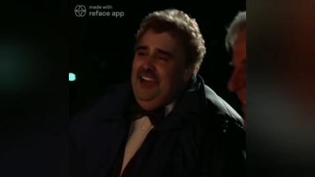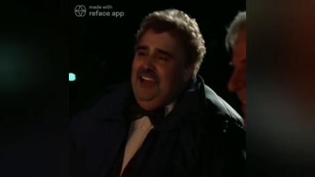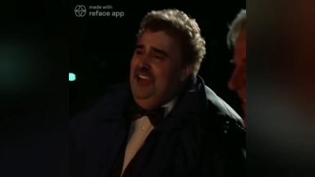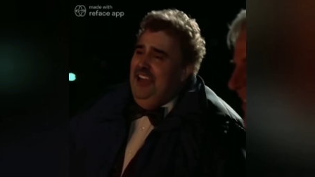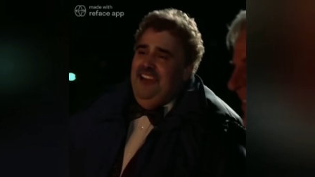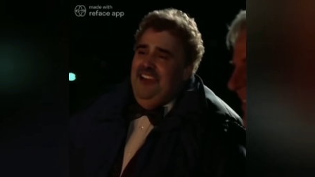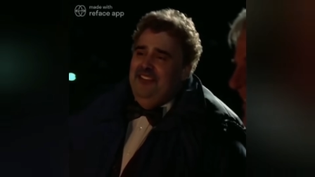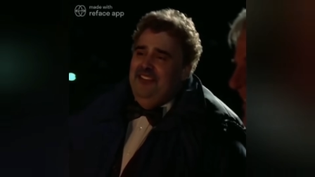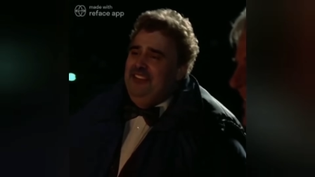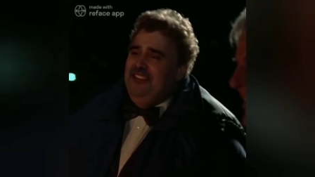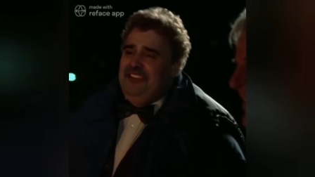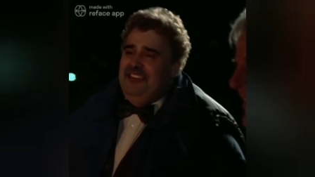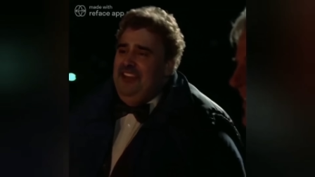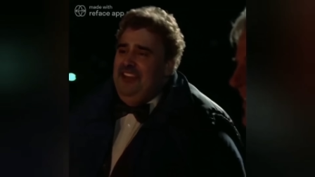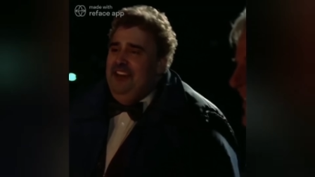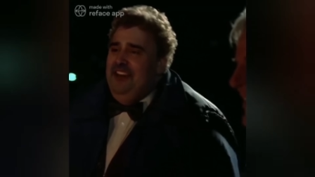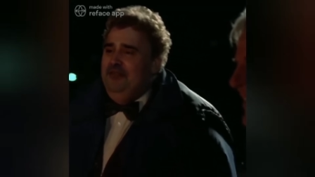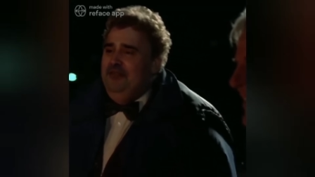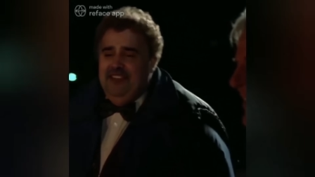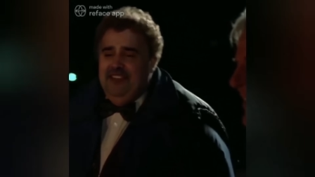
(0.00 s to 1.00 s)
and
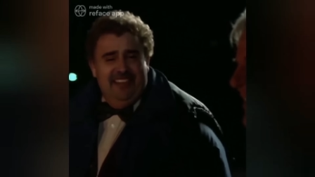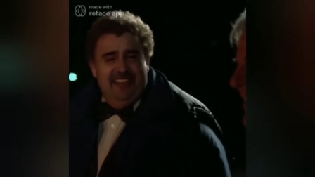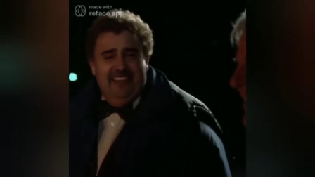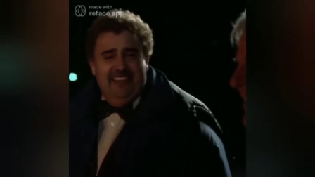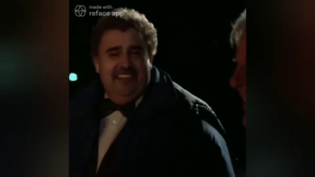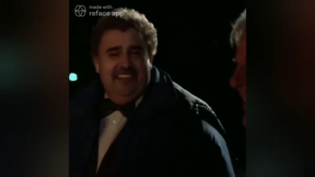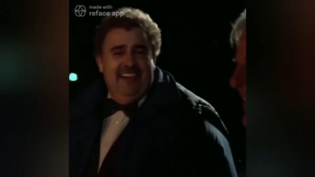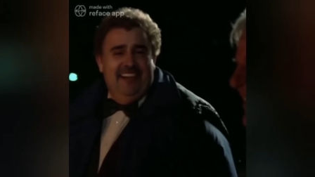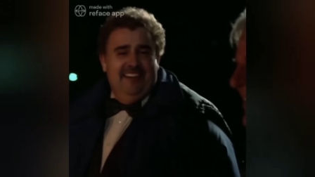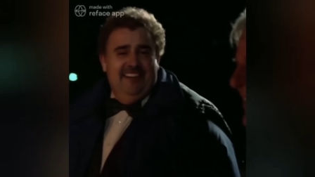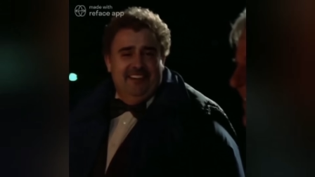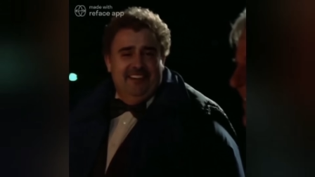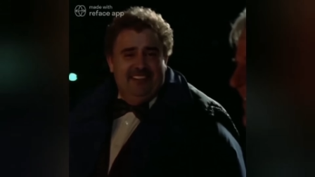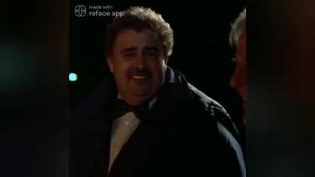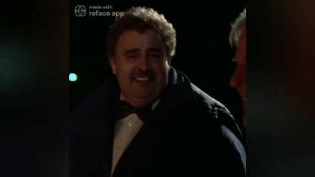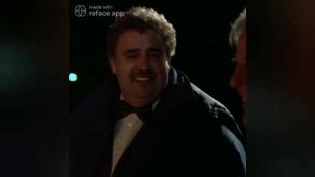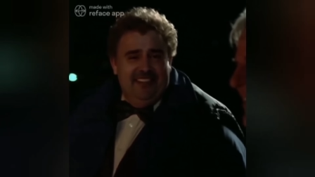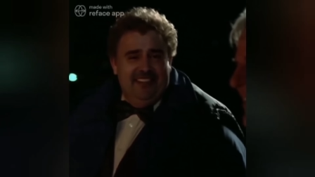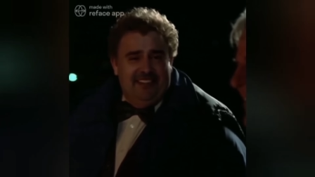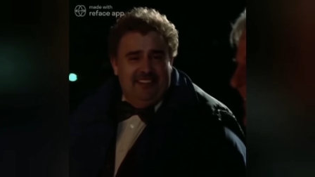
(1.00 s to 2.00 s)
foreigners have all
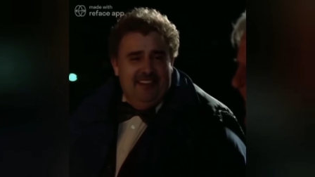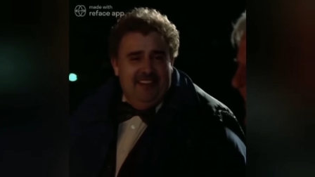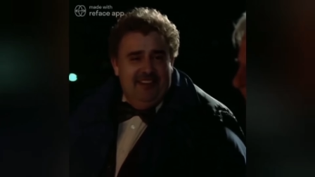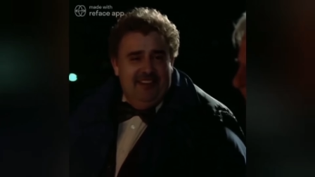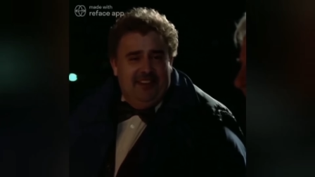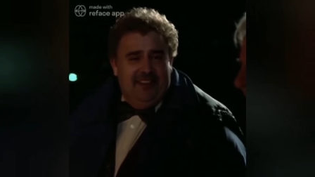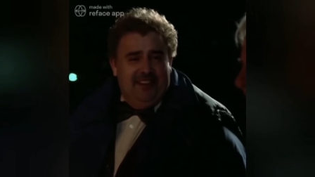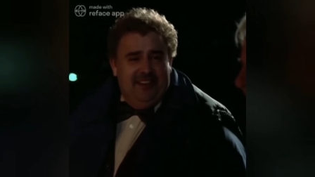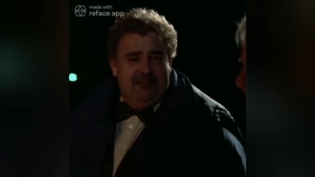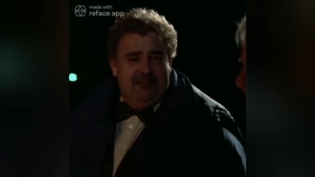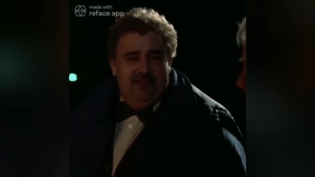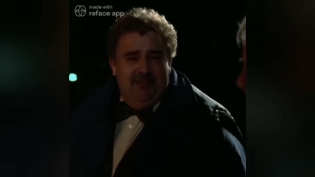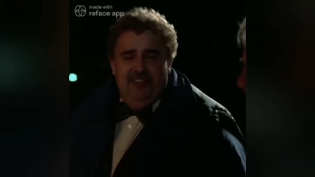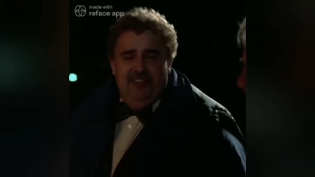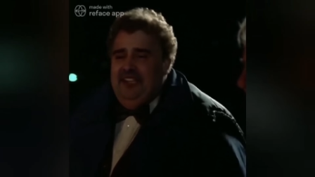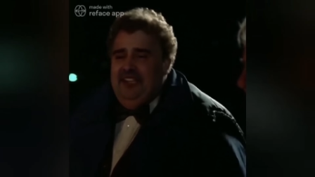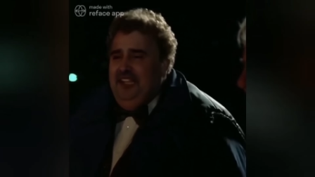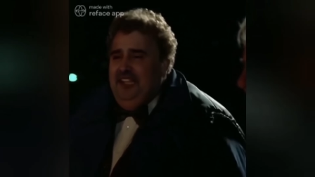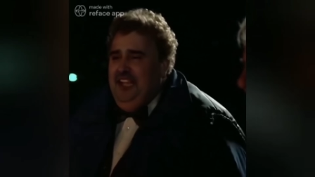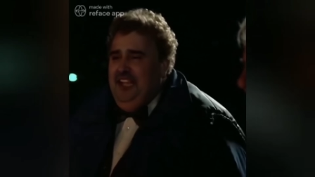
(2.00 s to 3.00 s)
lived multiple
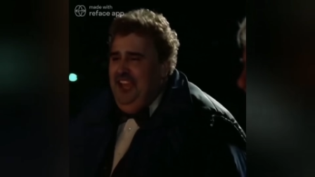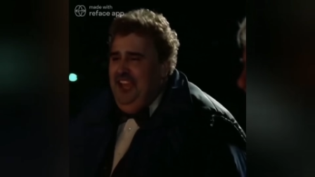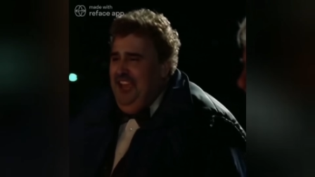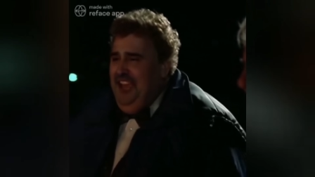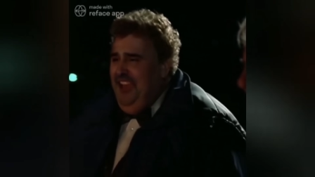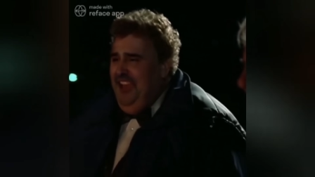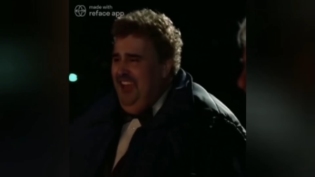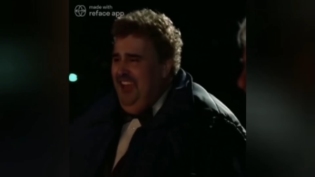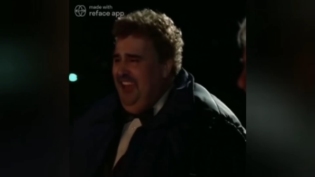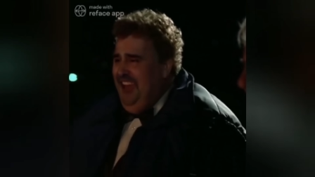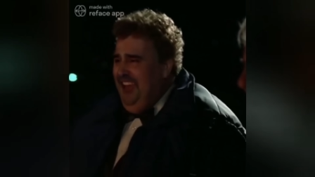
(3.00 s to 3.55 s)
lifetimes.